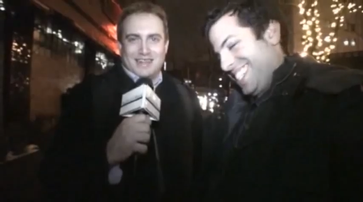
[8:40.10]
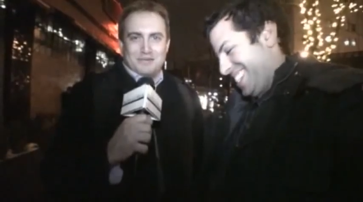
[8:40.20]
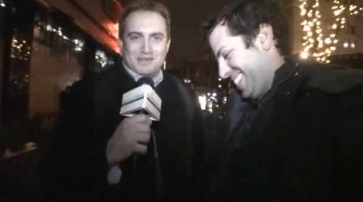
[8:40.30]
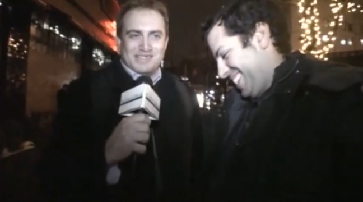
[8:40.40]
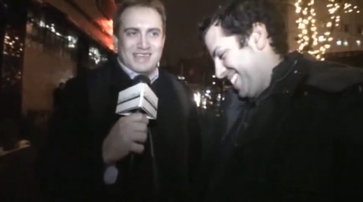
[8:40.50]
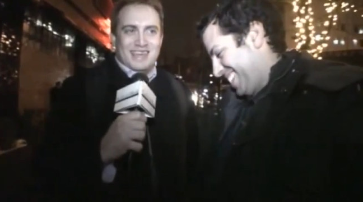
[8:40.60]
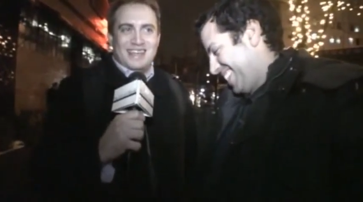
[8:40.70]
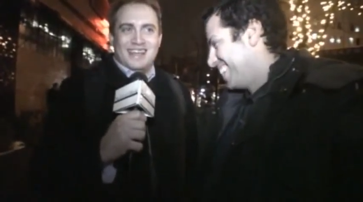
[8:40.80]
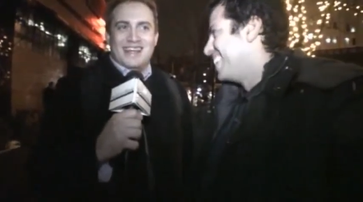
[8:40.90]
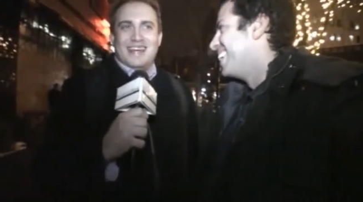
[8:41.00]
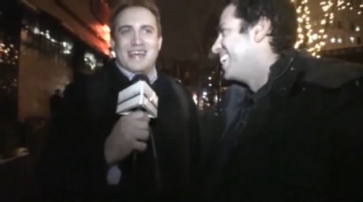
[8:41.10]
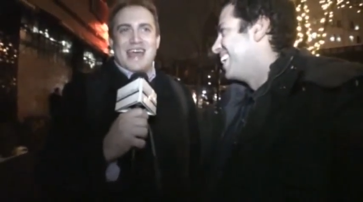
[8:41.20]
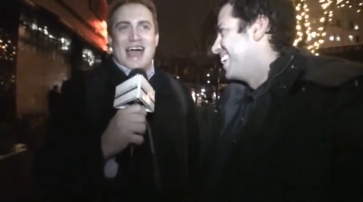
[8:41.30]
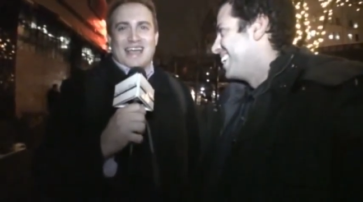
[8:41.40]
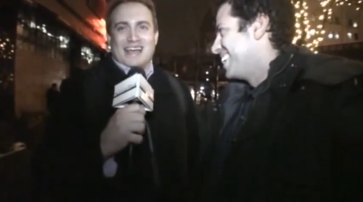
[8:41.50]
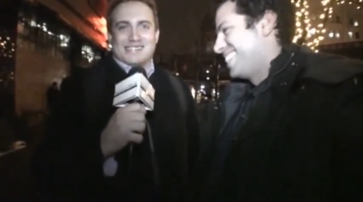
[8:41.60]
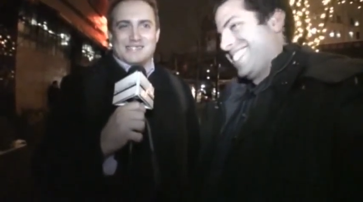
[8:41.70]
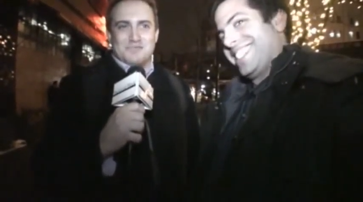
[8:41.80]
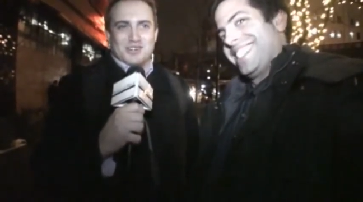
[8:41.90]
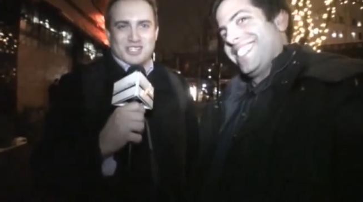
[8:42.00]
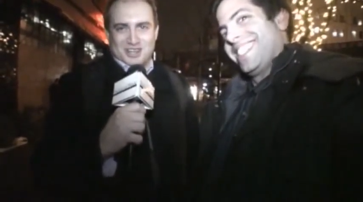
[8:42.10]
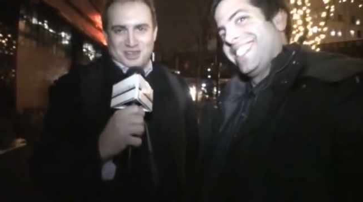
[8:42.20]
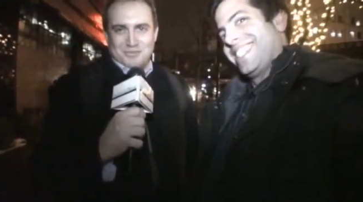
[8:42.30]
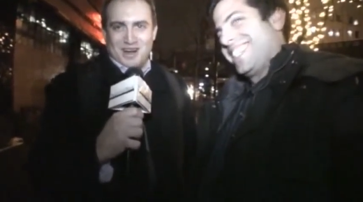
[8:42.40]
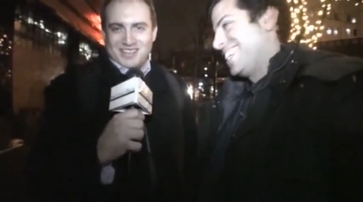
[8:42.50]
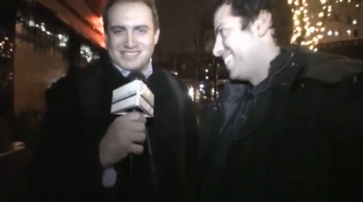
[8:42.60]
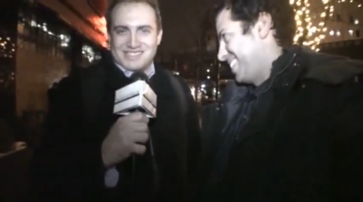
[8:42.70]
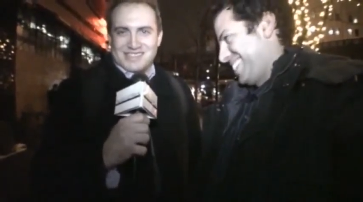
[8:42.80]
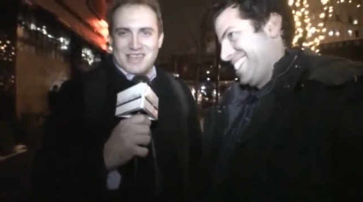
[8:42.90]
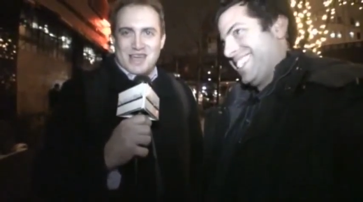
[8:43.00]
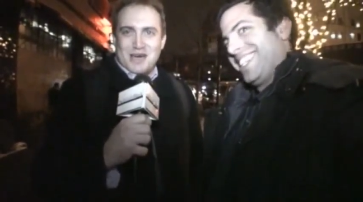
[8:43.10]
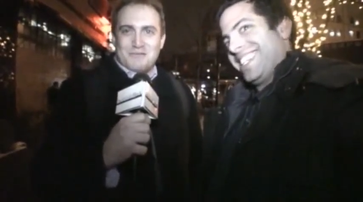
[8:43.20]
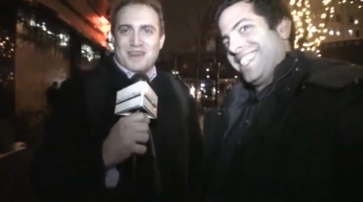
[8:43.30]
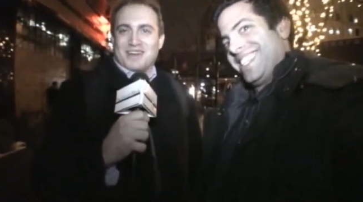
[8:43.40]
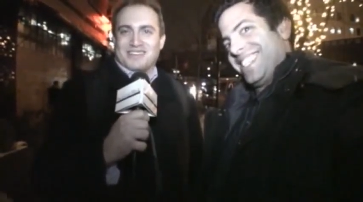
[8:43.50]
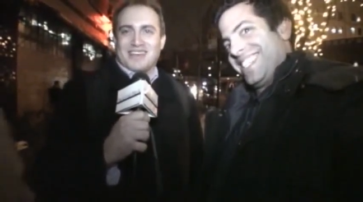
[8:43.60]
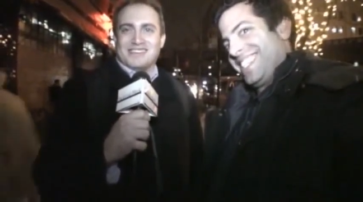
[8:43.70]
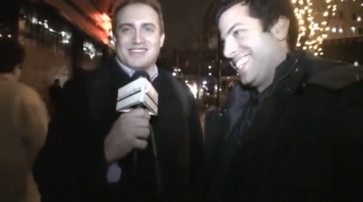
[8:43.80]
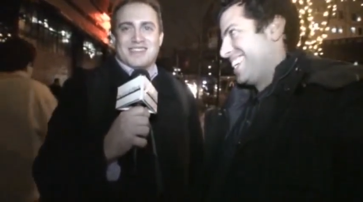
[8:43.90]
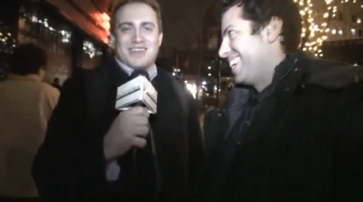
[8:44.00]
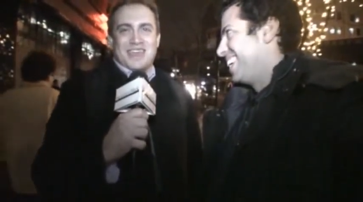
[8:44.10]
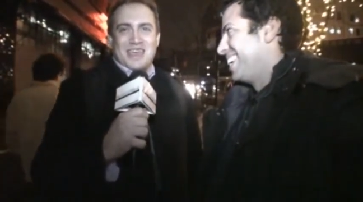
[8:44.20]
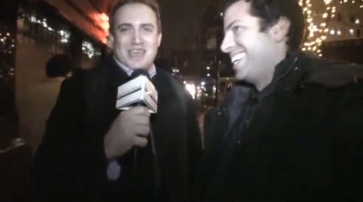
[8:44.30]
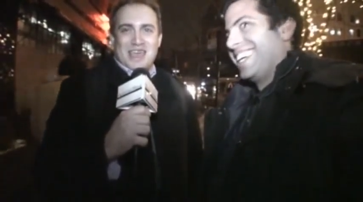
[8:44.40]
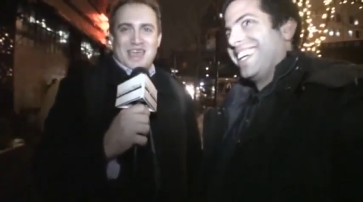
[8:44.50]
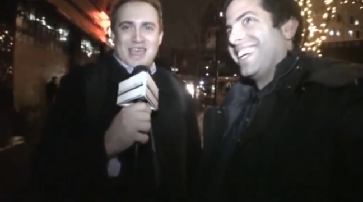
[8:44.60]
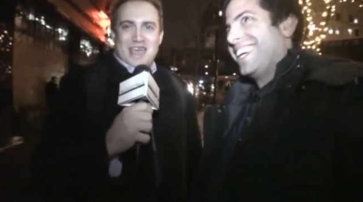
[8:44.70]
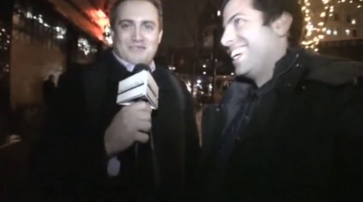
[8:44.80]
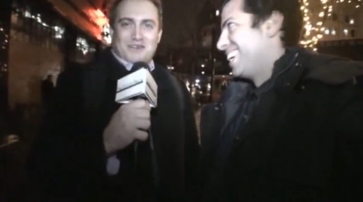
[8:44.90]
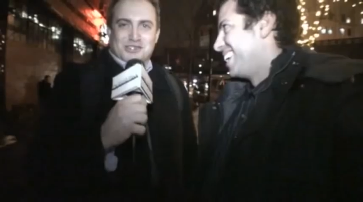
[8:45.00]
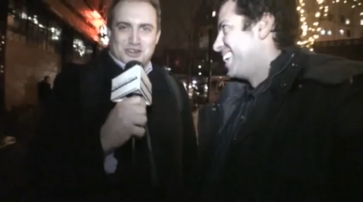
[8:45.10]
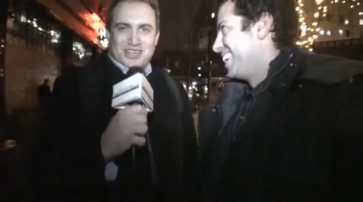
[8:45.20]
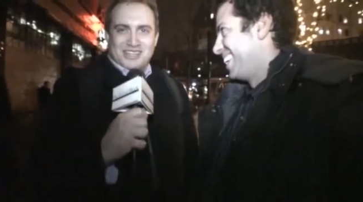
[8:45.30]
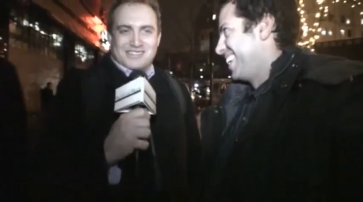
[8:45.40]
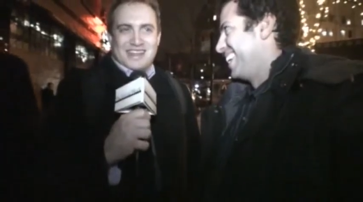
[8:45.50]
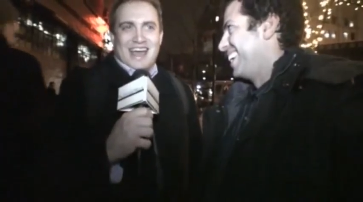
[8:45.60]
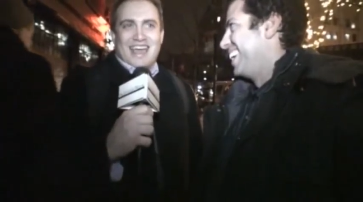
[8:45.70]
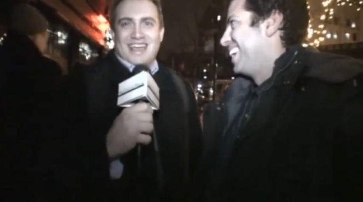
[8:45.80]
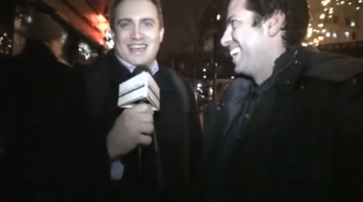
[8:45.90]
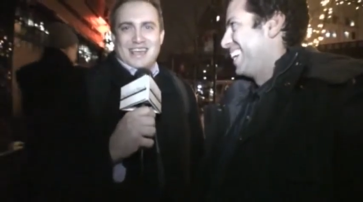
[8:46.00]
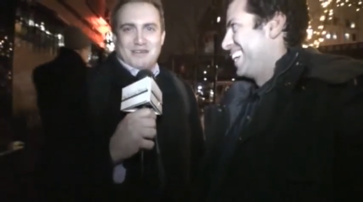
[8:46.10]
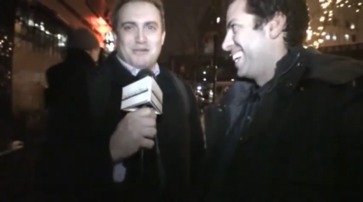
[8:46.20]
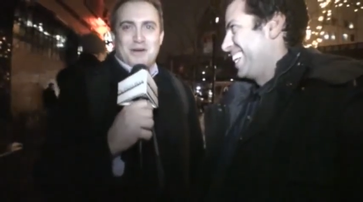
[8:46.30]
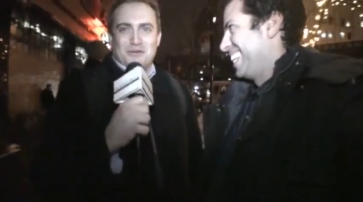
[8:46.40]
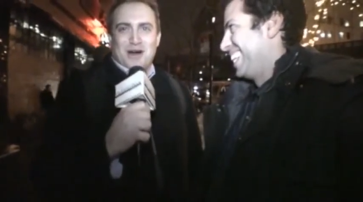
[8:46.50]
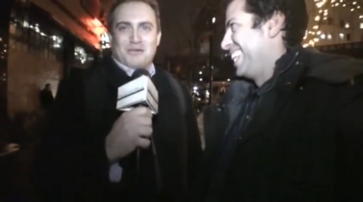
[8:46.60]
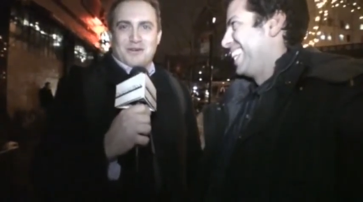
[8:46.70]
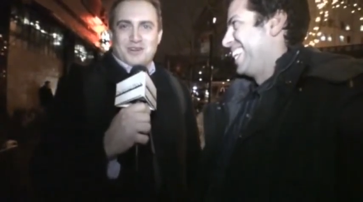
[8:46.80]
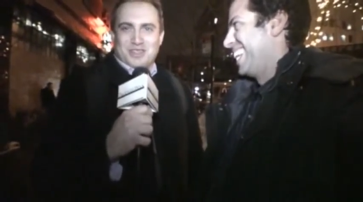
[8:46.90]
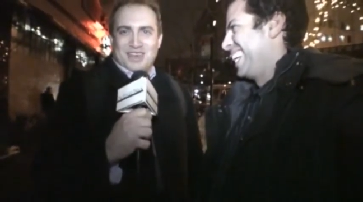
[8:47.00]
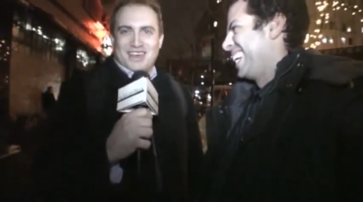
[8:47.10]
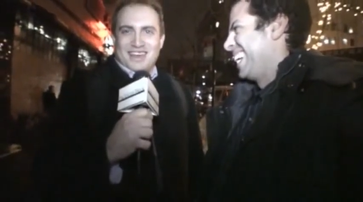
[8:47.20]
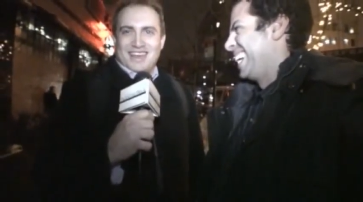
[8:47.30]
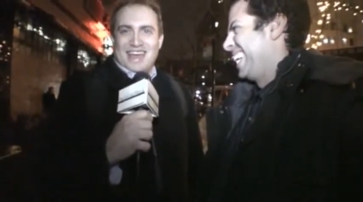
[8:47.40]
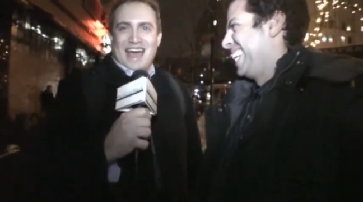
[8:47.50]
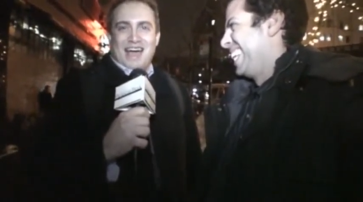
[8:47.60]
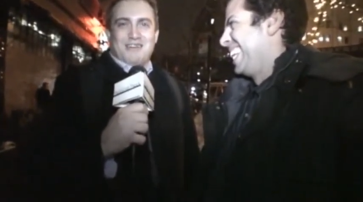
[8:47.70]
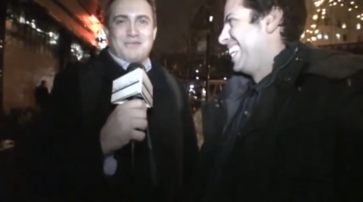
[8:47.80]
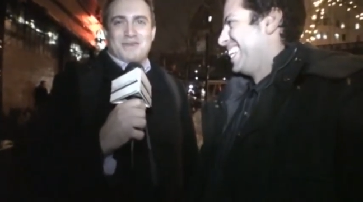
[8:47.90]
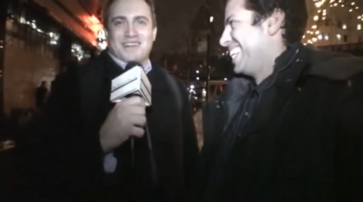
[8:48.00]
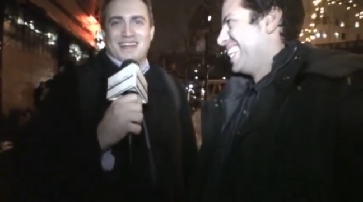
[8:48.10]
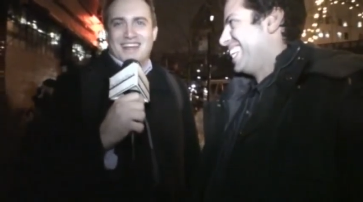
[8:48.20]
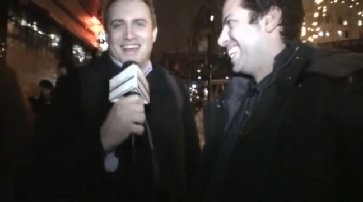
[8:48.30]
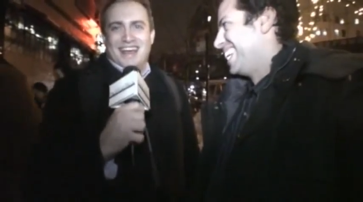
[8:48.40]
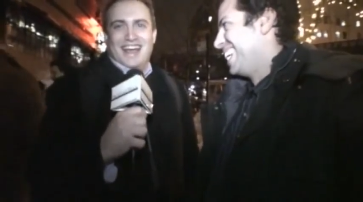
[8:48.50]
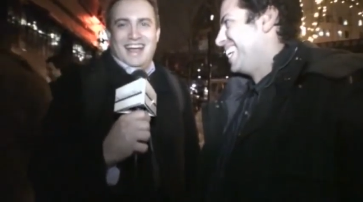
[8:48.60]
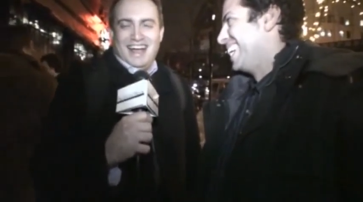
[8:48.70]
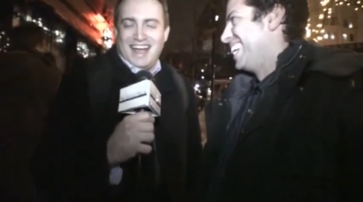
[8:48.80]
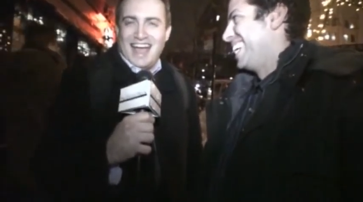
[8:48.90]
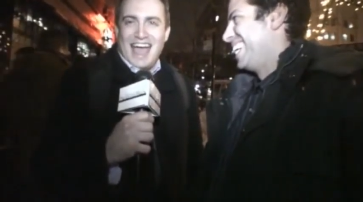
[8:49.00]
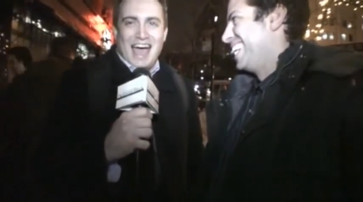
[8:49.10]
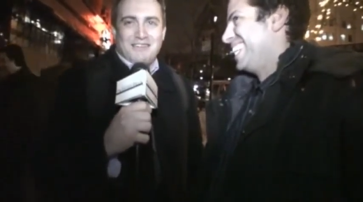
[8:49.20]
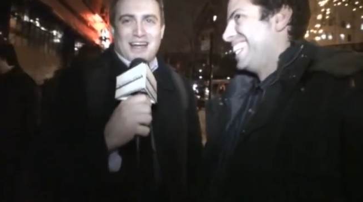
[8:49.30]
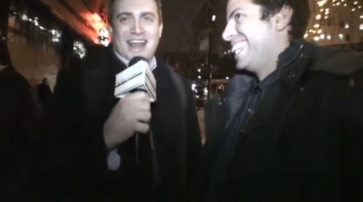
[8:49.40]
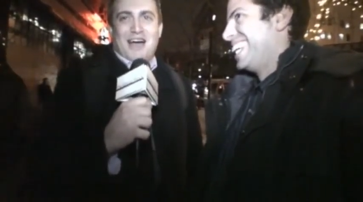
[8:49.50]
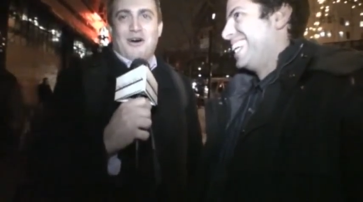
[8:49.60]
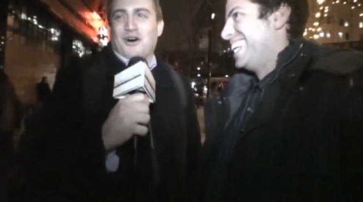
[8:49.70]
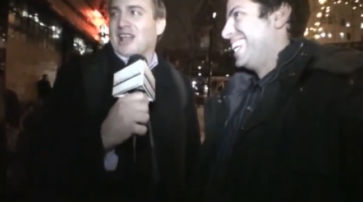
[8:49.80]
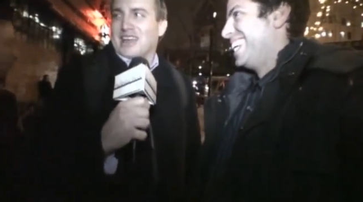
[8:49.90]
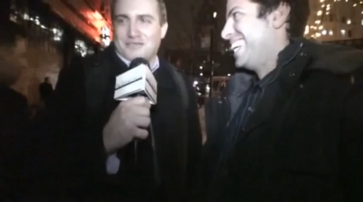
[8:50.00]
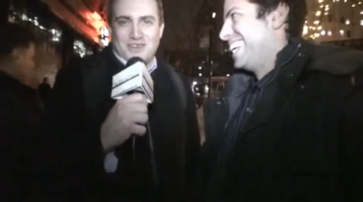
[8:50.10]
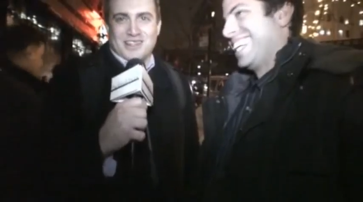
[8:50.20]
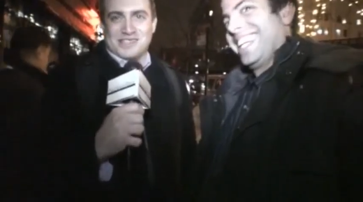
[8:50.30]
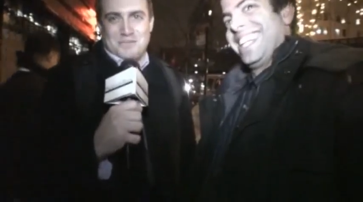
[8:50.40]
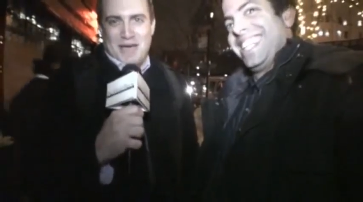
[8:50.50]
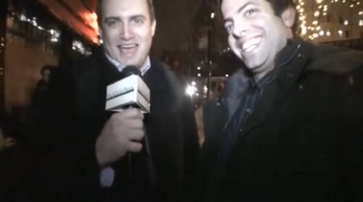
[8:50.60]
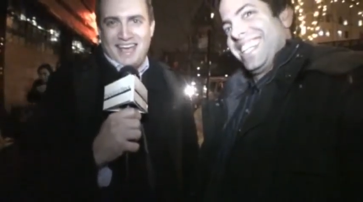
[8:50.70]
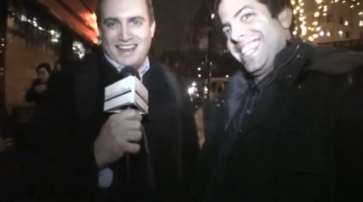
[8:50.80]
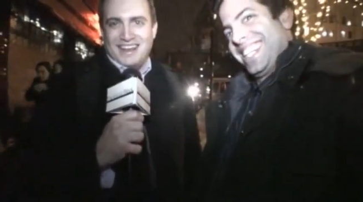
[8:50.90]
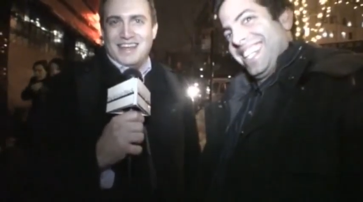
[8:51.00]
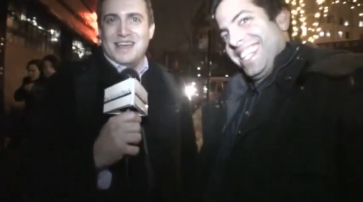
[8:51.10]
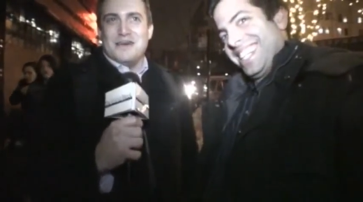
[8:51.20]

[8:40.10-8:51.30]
Speaker 1: the limousine. I got smushed on the bus. But I'll tell you something. If I was drinking tonight, it would have been well worth it. I would have been... Right now, all I can feel is the pain.